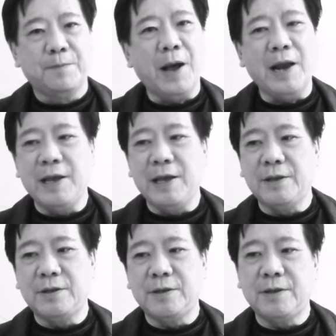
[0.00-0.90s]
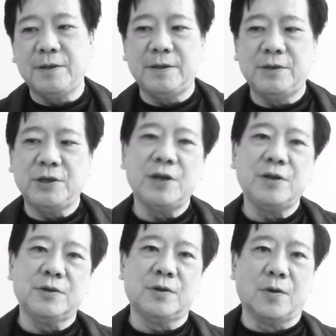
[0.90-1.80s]
Pali
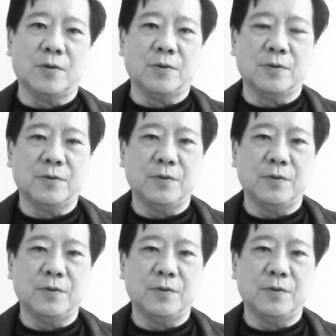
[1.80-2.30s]
Chenko.